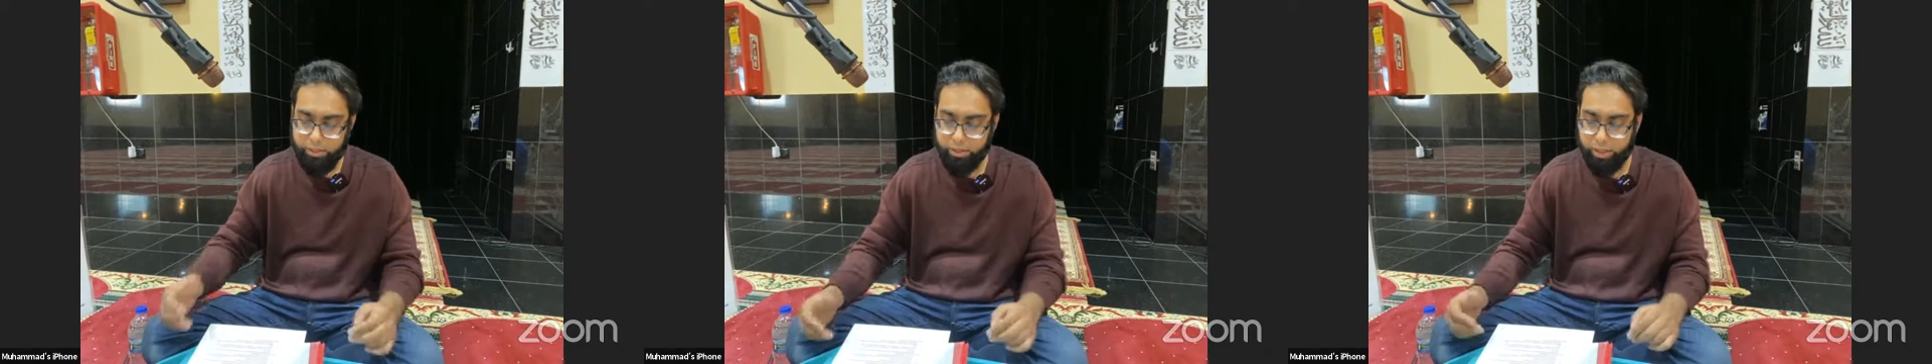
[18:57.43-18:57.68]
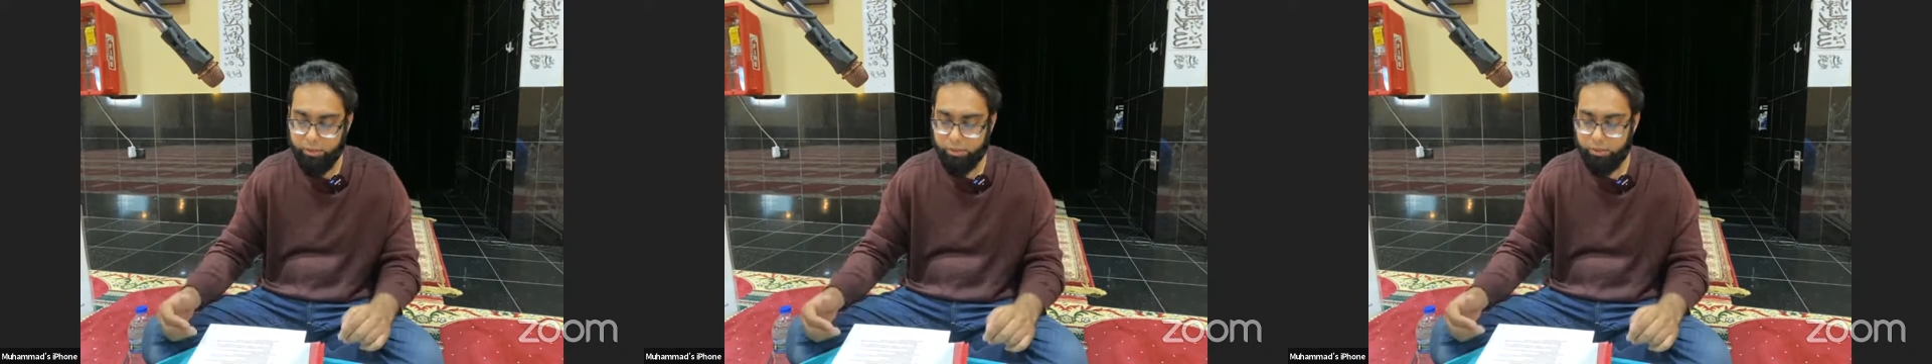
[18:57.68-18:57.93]

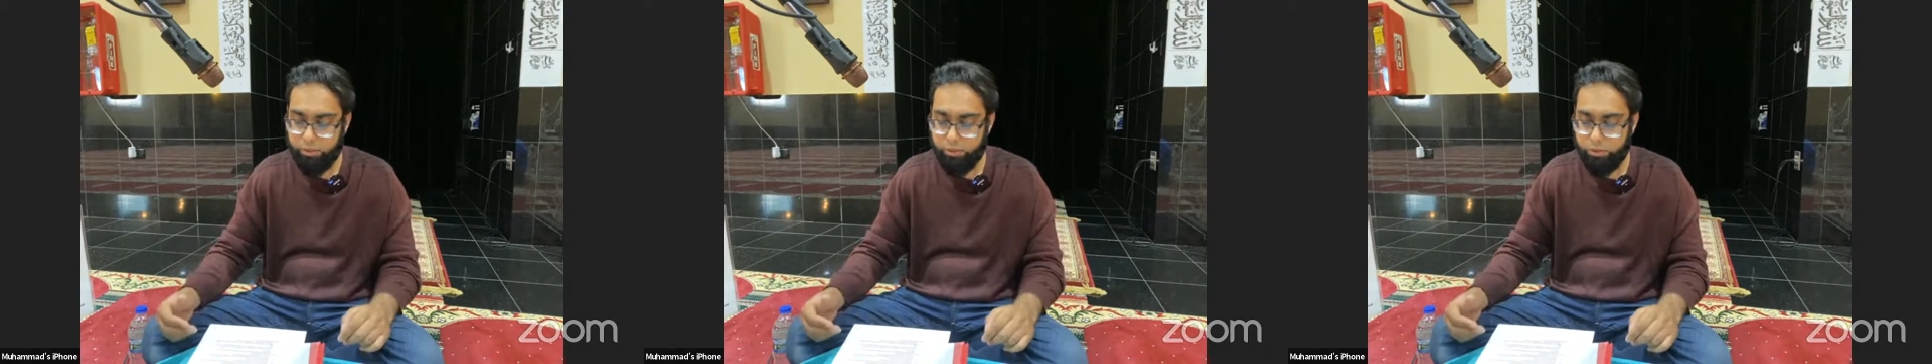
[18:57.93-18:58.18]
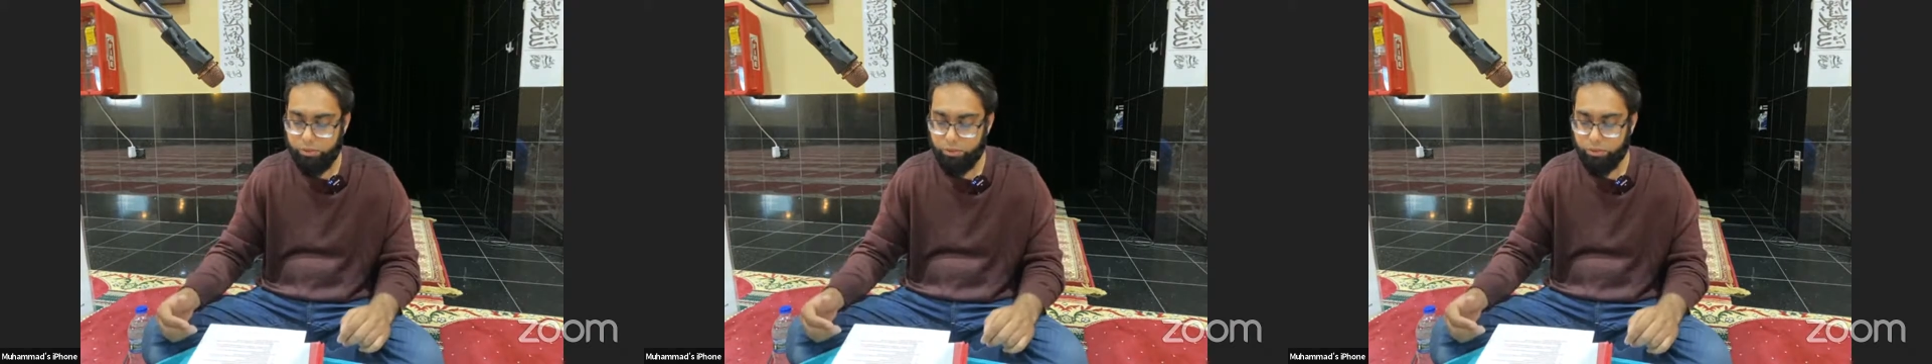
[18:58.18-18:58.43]
Now,
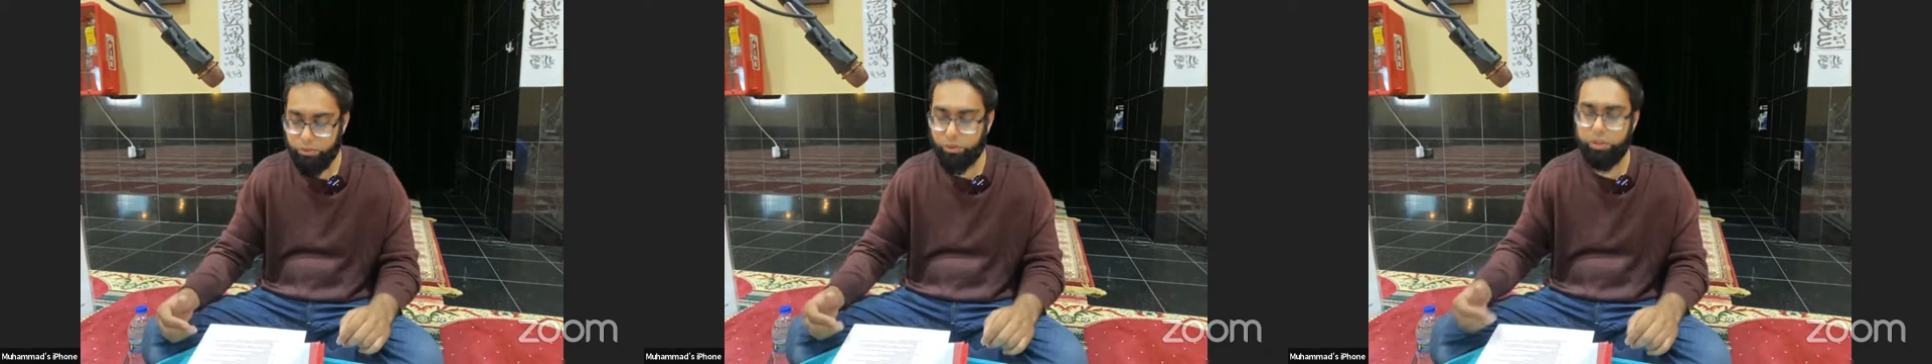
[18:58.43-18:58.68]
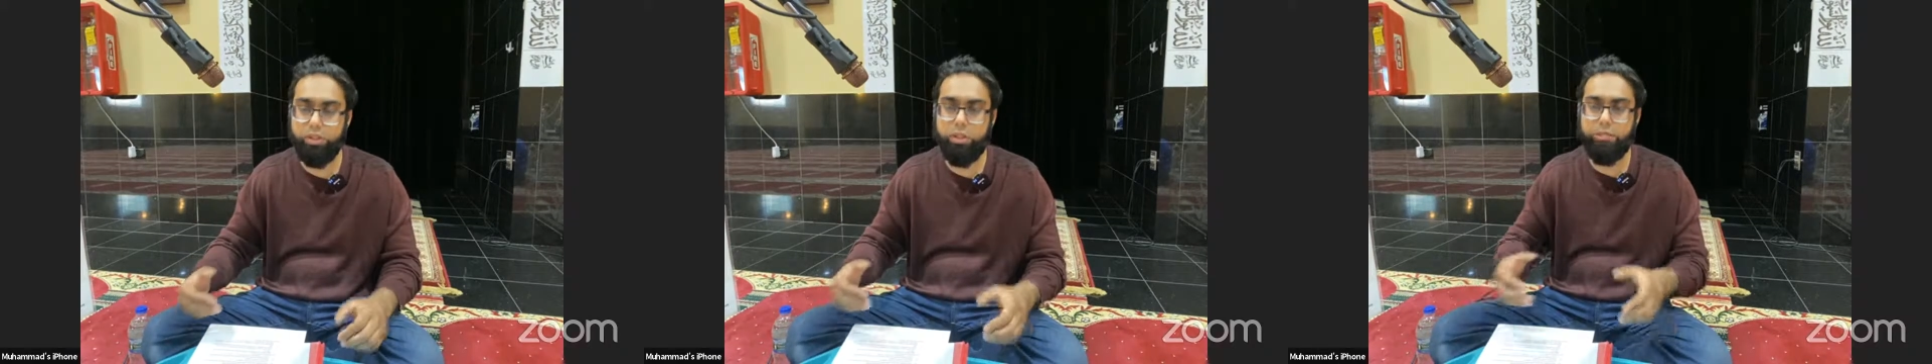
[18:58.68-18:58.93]
during the